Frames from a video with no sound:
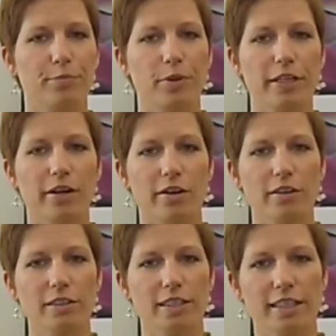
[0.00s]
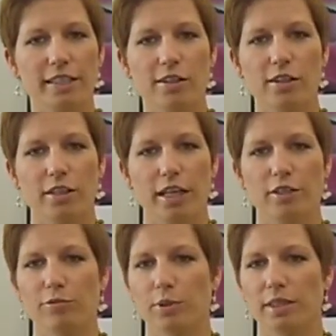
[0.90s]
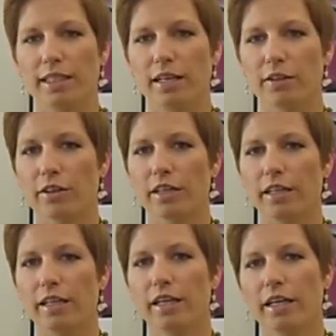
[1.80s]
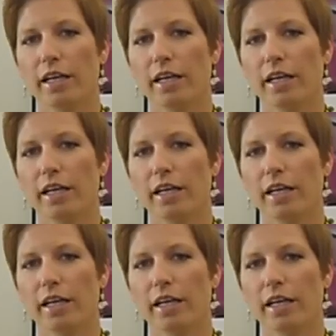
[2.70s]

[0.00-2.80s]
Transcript: pretty hard to get it all kind of put together, and